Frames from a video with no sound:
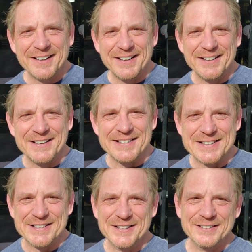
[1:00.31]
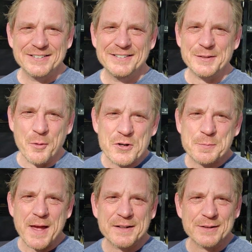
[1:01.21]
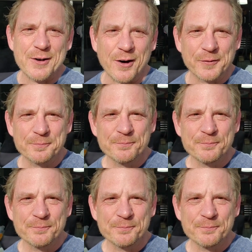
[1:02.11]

is the motor's back in the car.